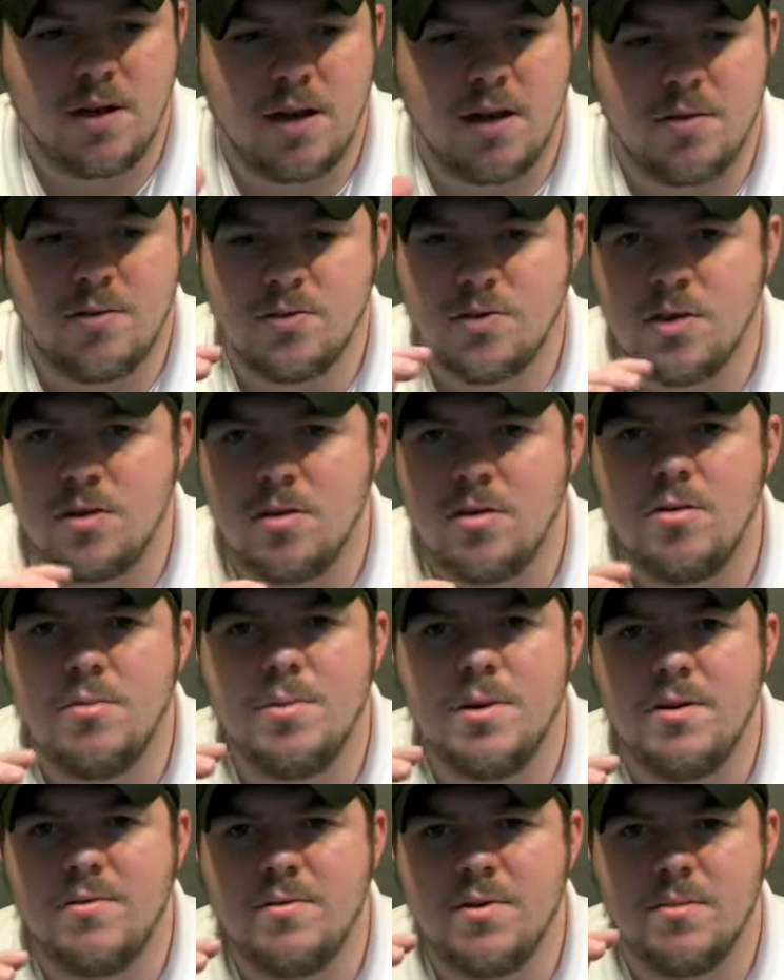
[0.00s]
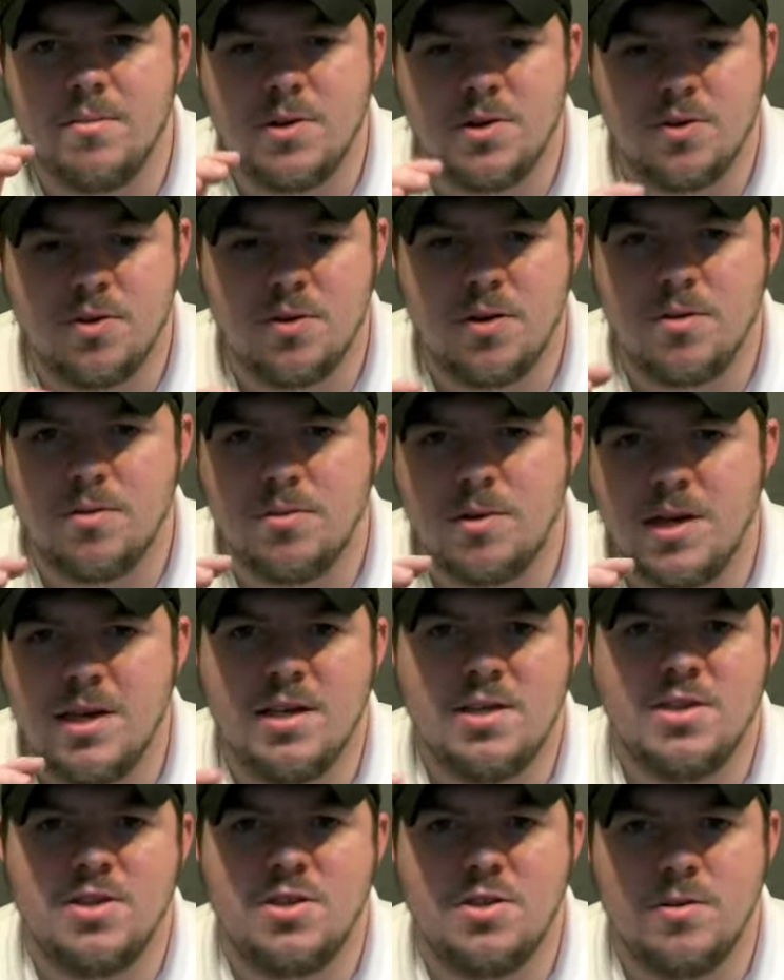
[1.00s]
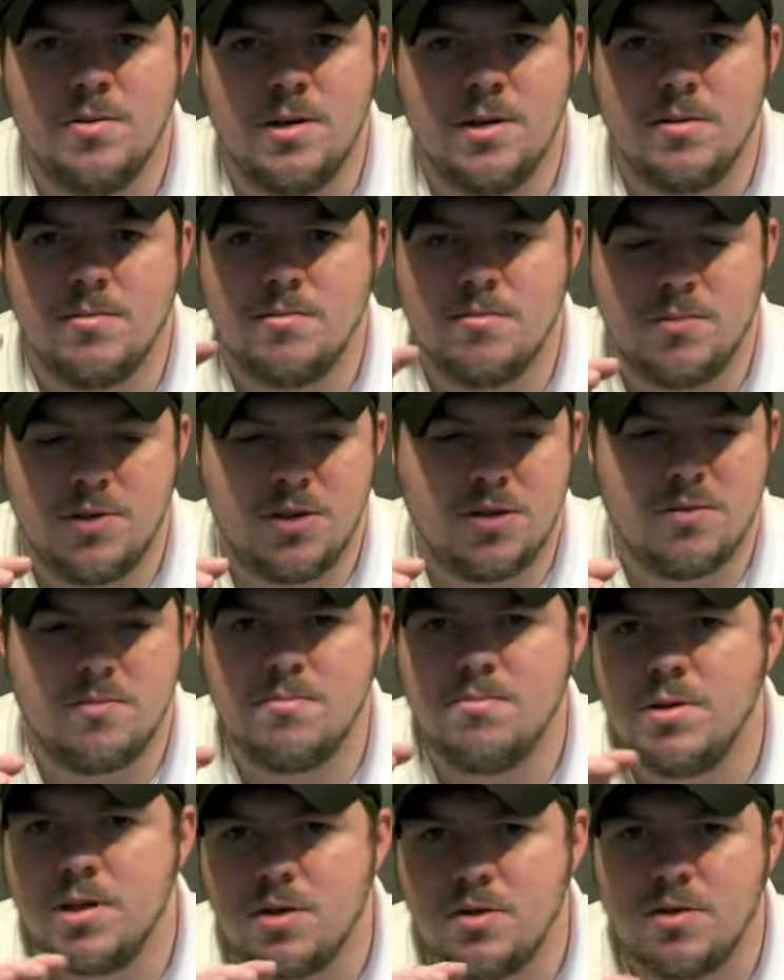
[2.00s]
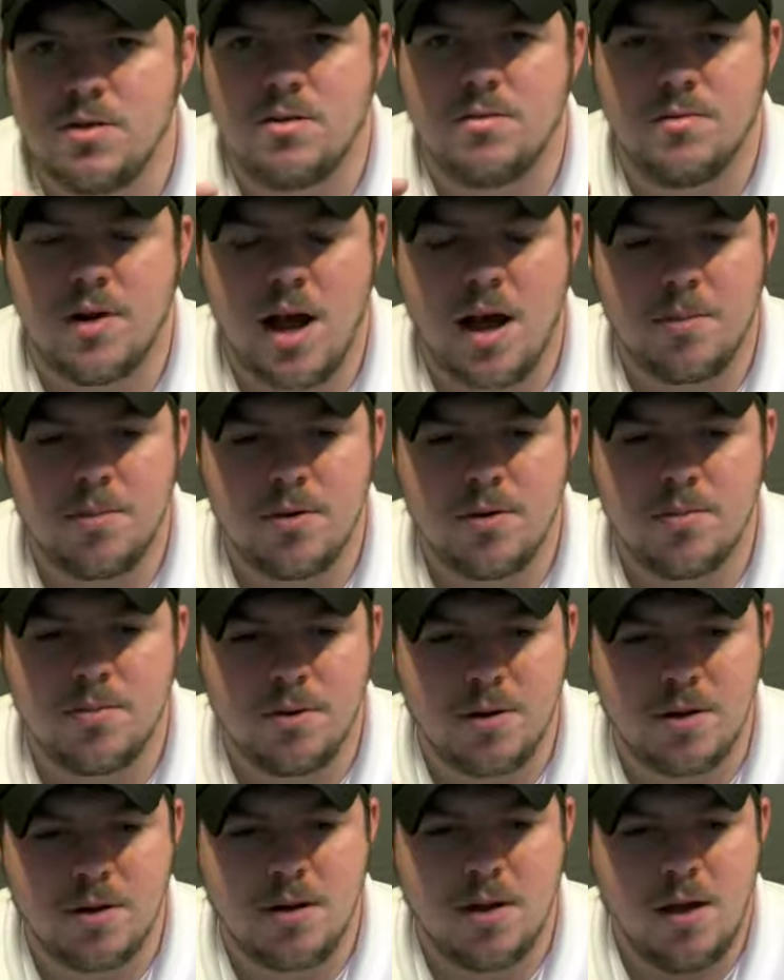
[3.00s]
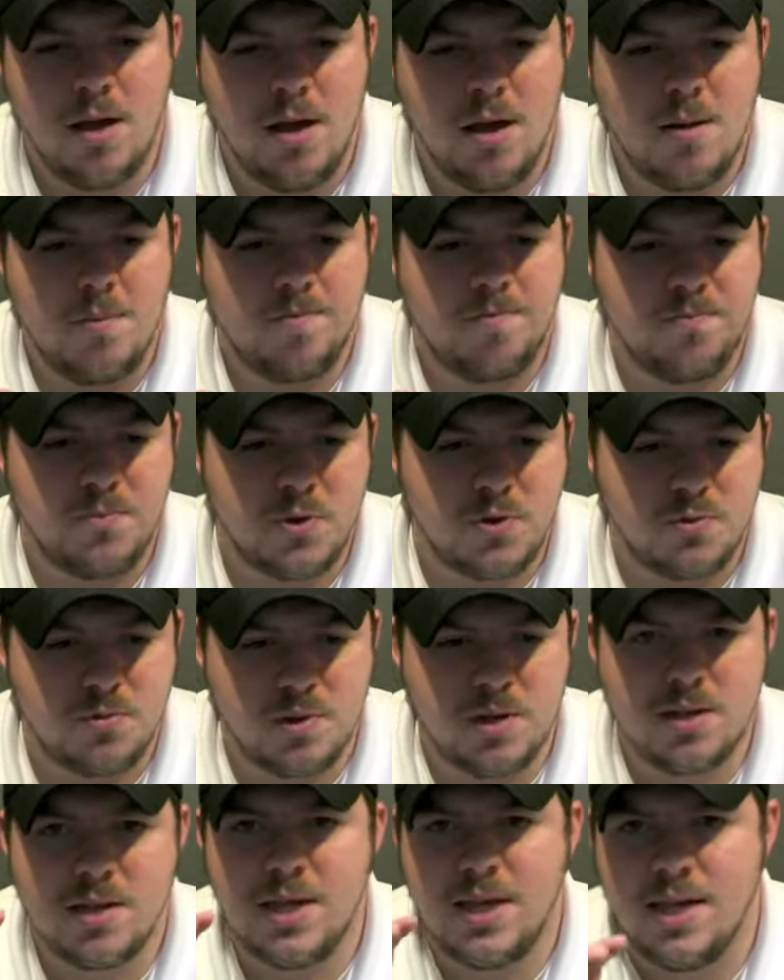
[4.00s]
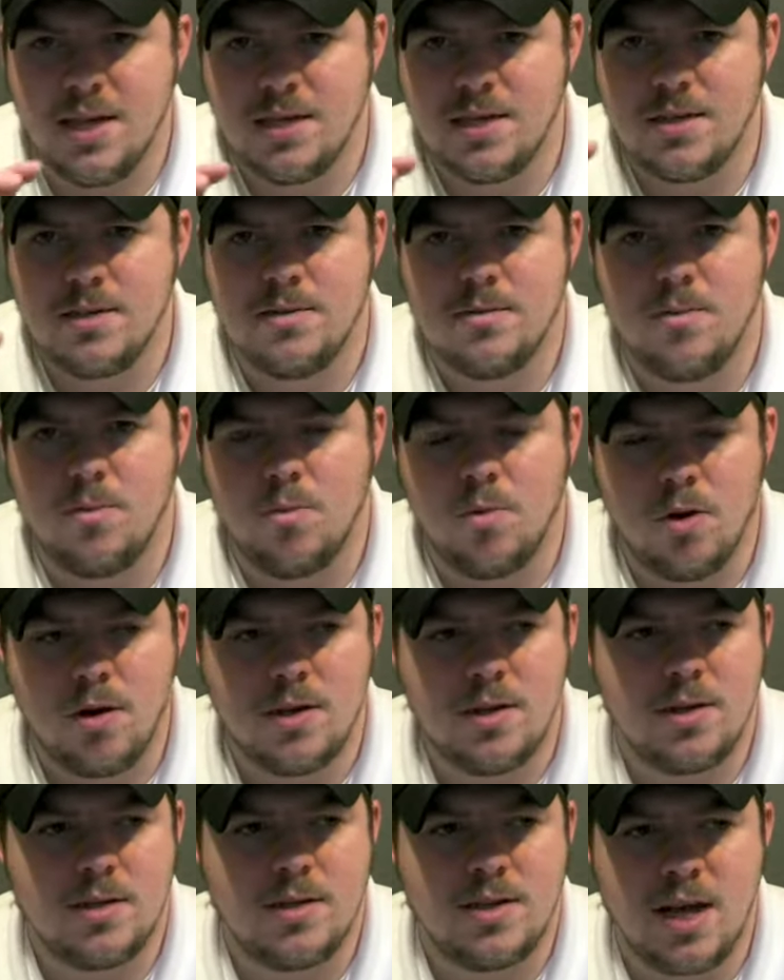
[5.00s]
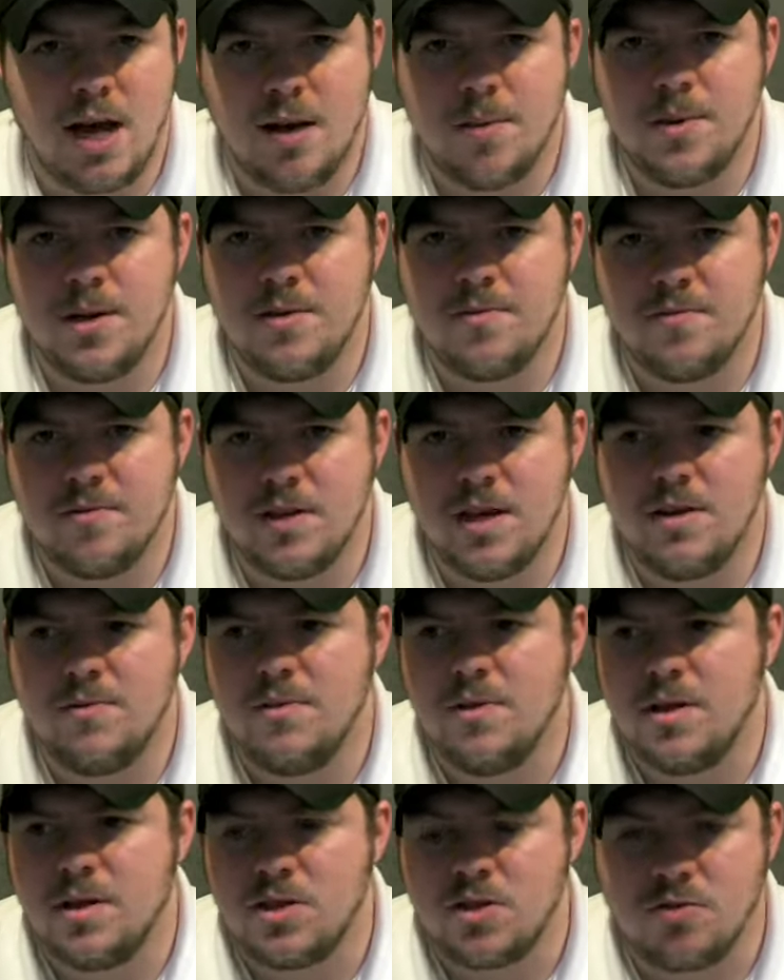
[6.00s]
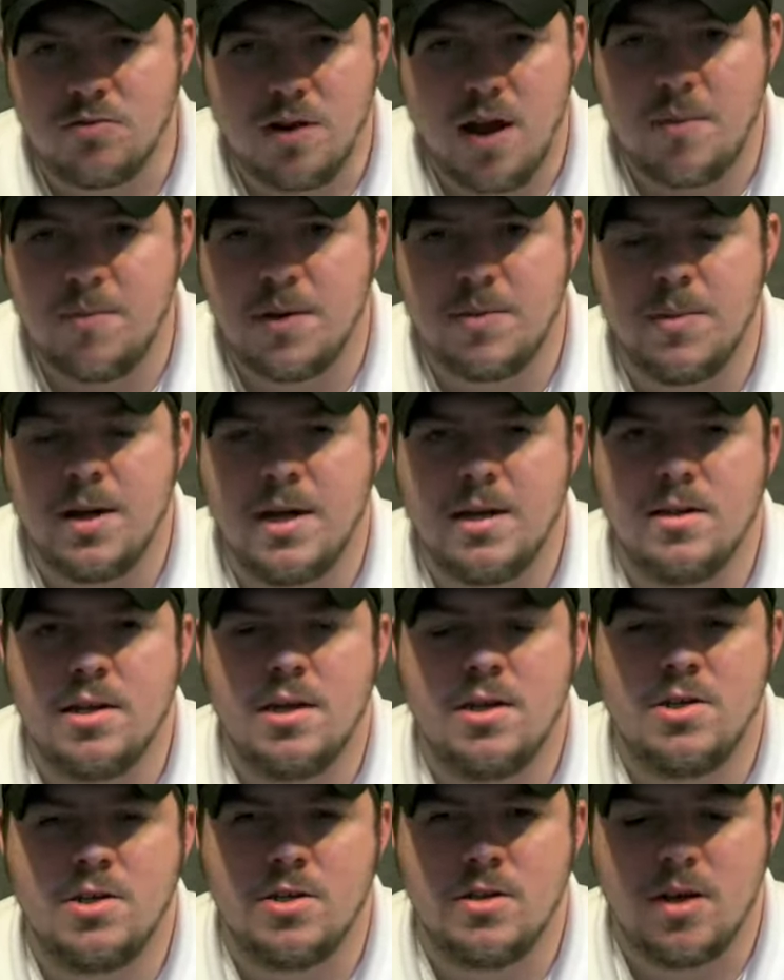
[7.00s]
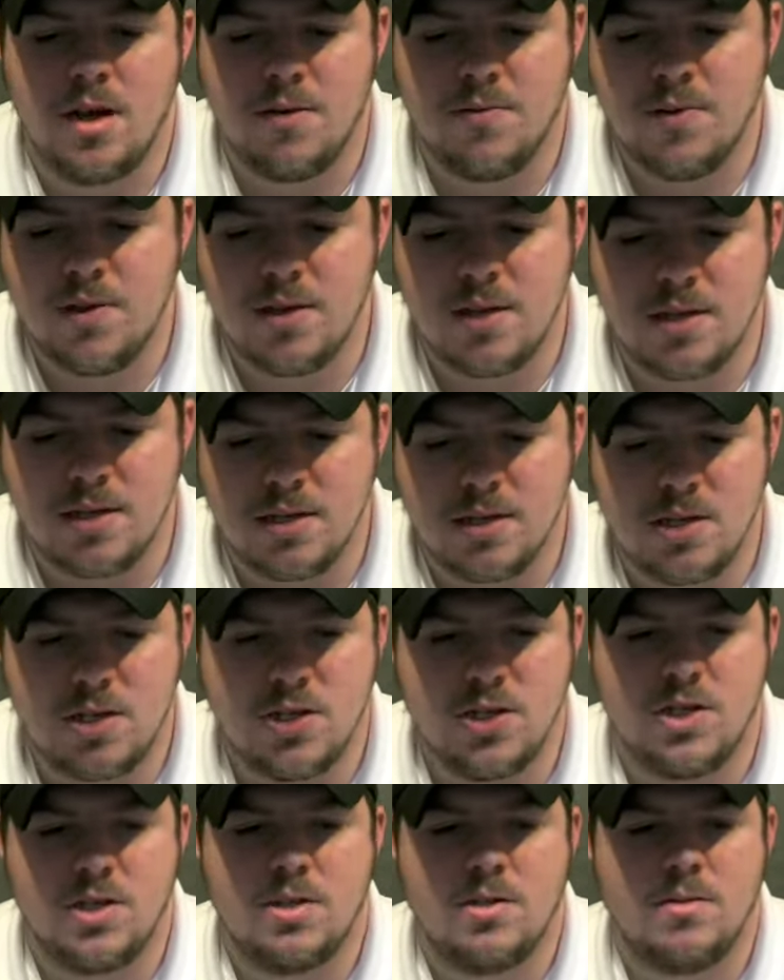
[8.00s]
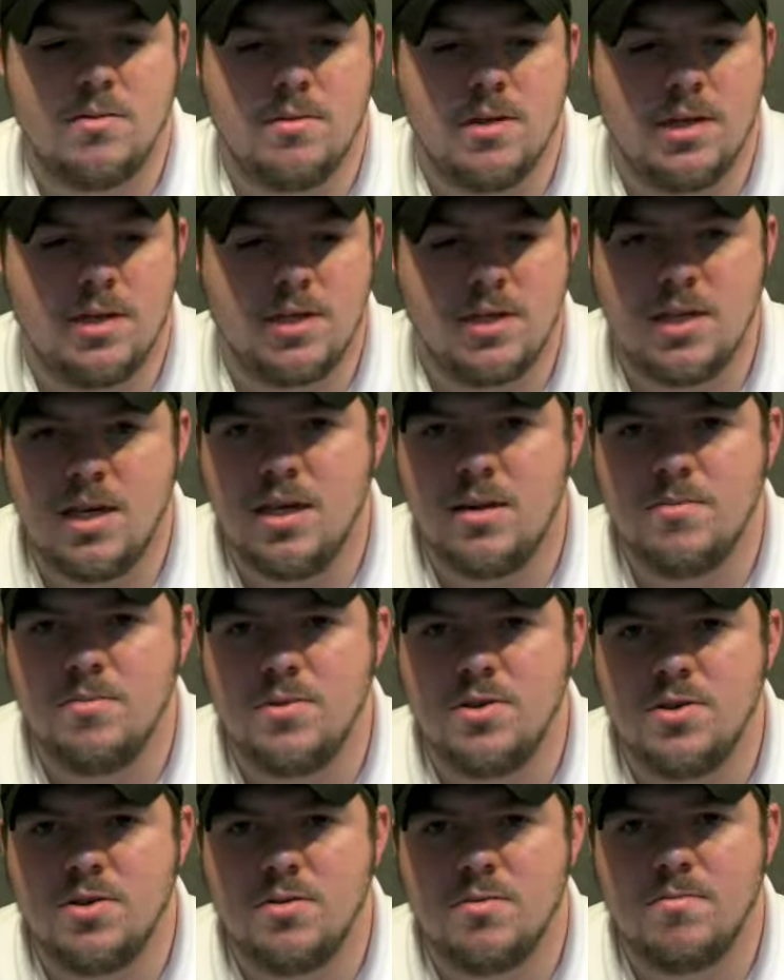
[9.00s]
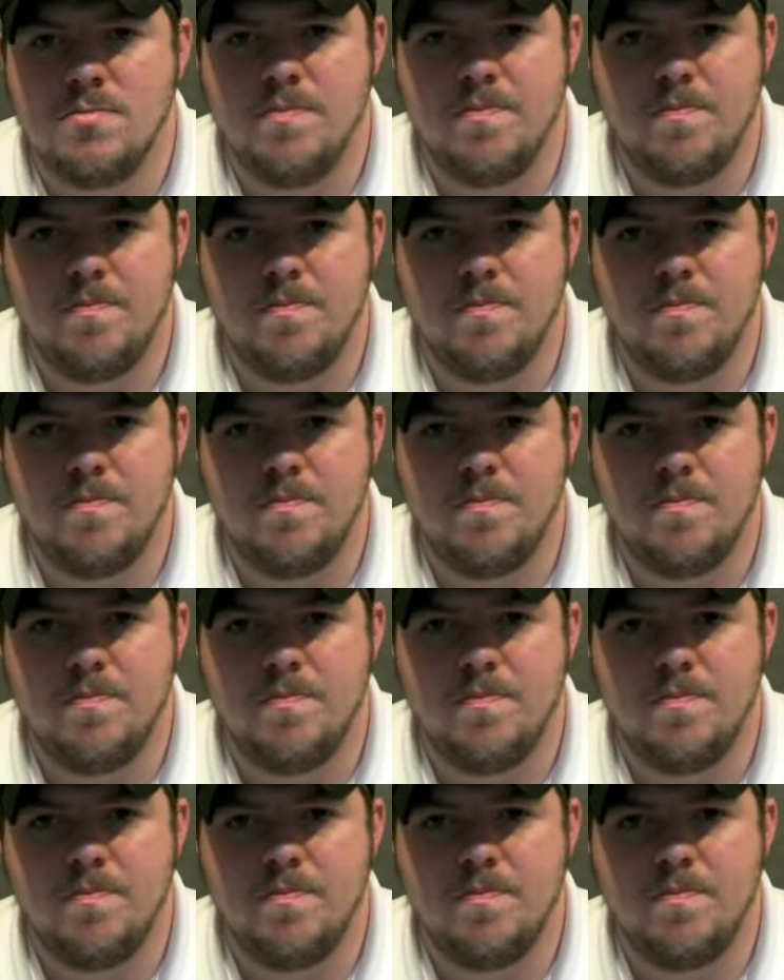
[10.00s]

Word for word: Uh, there's a little bit of a Maduro kiss to it just because of the wrapper, but there really isn't one dominant flavor that's grabbing my attention. Everything is just, it seems